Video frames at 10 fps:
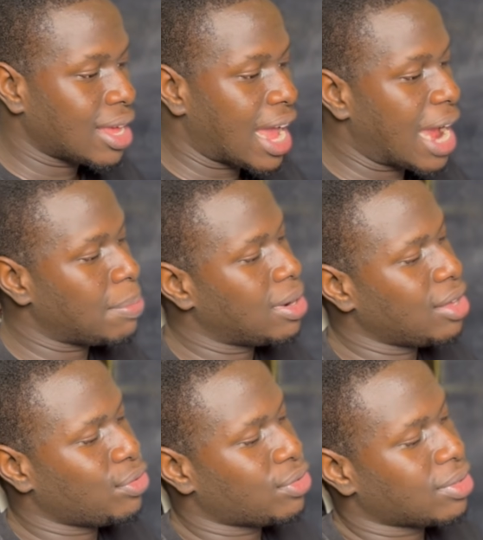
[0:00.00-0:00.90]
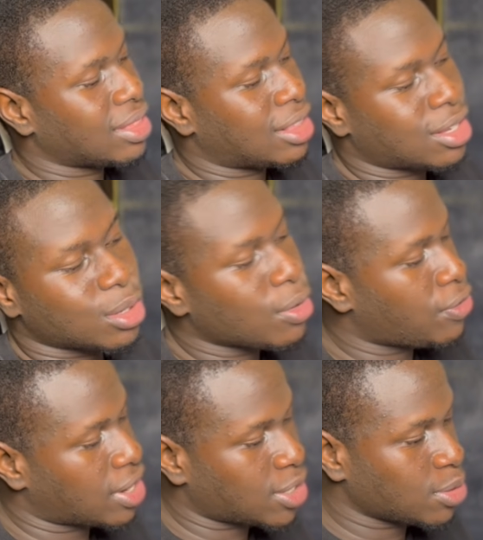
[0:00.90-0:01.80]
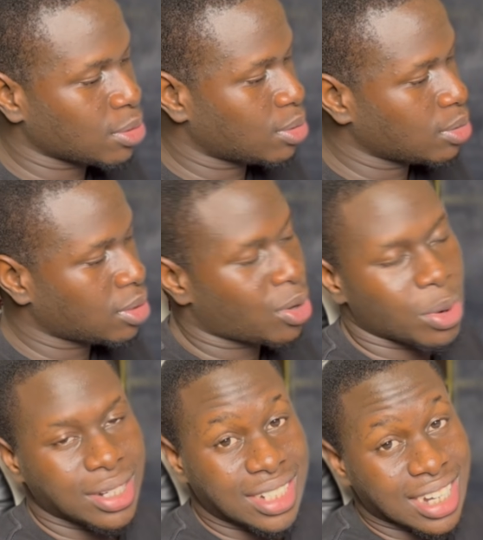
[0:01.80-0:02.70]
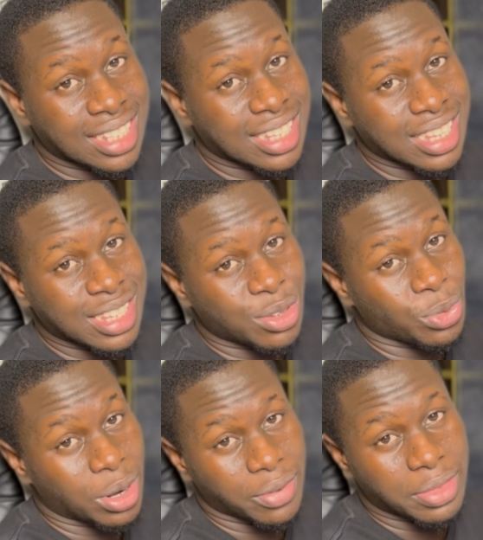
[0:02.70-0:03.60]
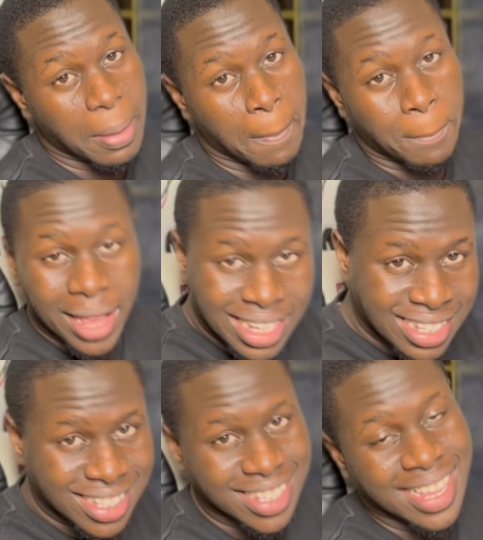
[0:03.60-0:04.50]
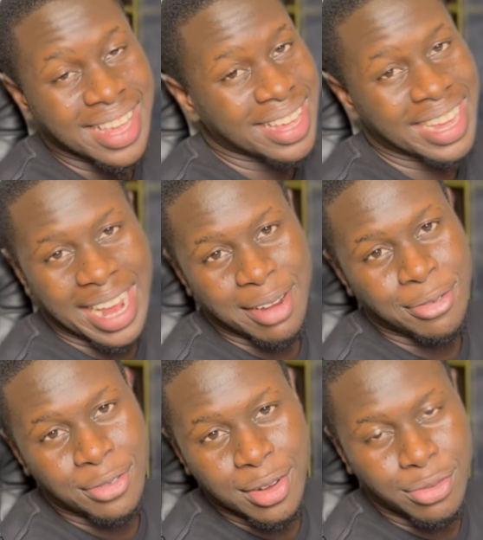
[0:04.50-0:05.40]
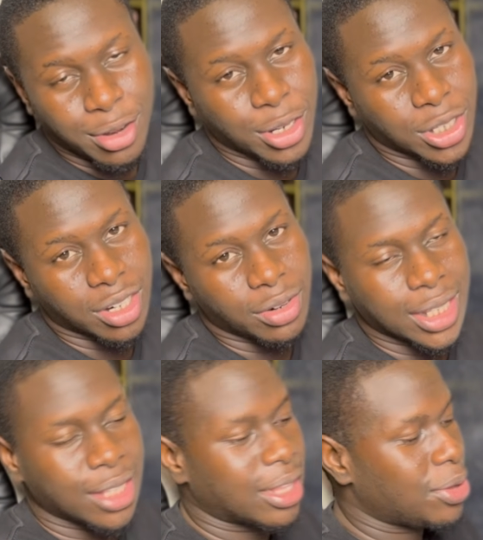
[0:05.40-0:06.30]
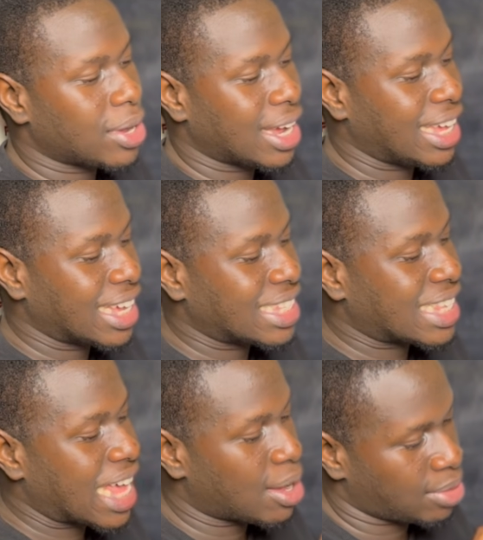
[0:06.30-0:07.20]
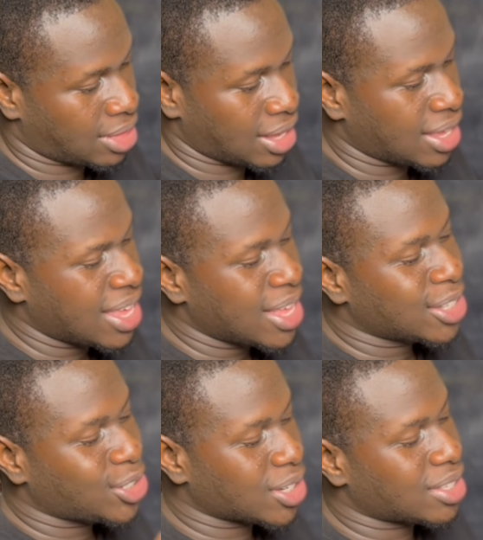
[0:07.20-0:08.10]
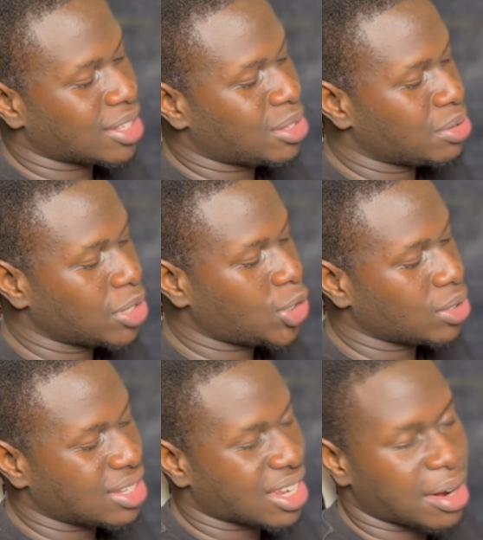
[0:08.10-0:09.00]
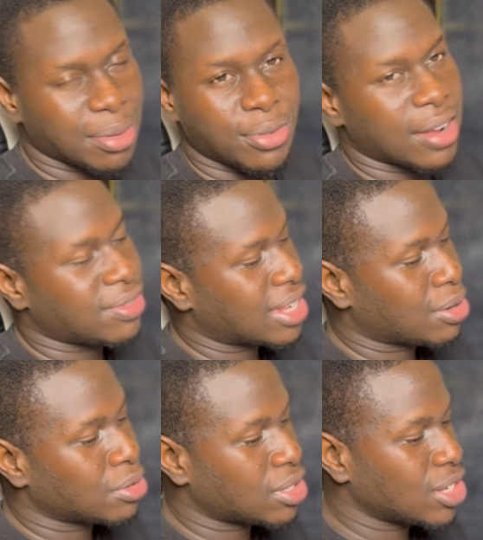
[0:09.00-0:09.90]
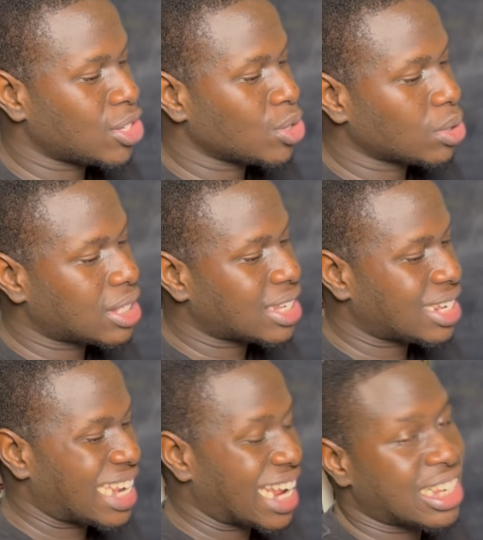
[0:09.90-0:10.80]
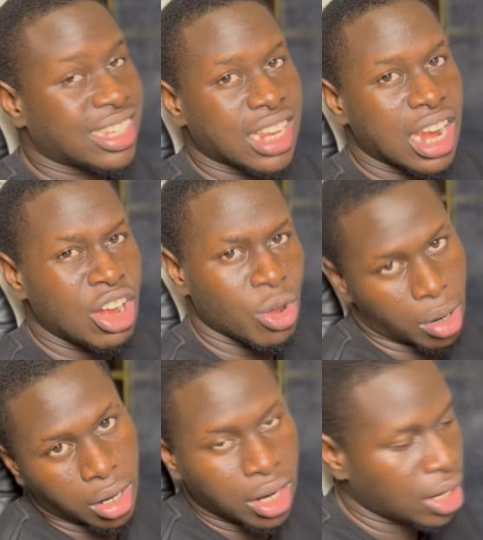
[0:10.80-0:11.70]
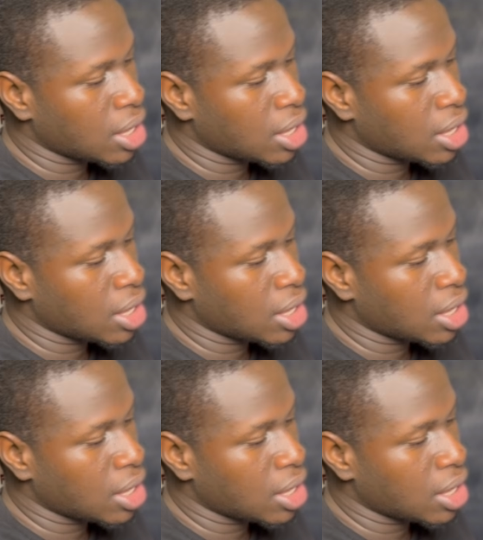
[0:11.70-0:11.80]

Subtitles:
I believe so far so good. Qwen Chat is one of the best AI free video generator that you can get out there. Just the duration is around 5 seconds. It's not that long.